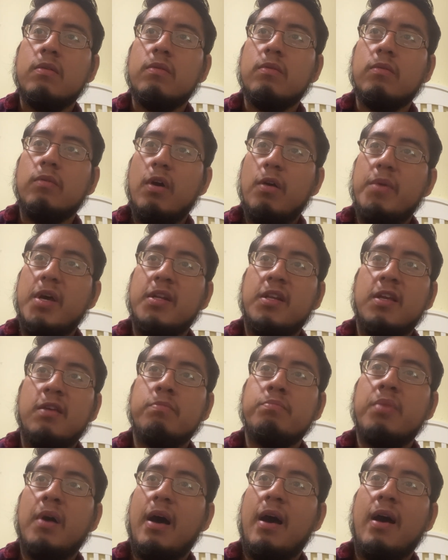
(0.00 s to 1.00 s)
where many
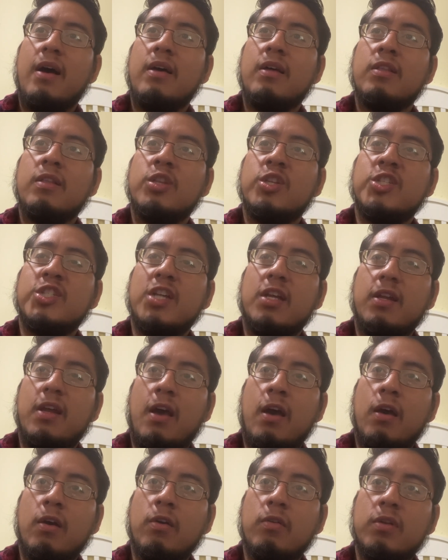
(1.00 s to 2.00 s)
paths and
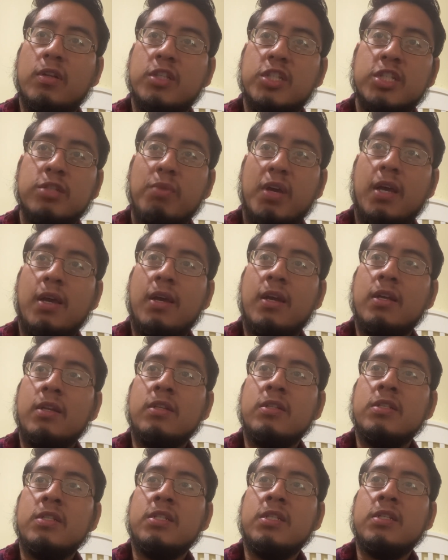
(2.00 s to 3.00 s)
errands
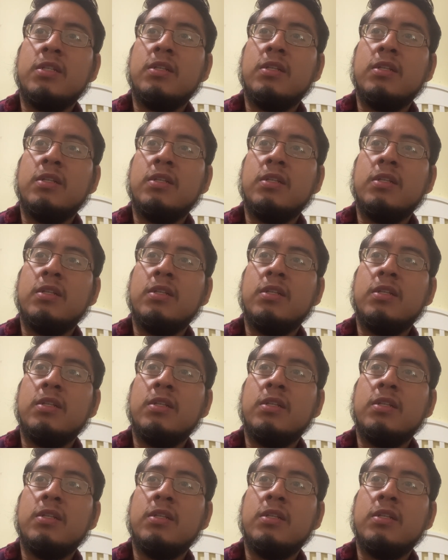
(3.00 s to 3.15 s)
meet.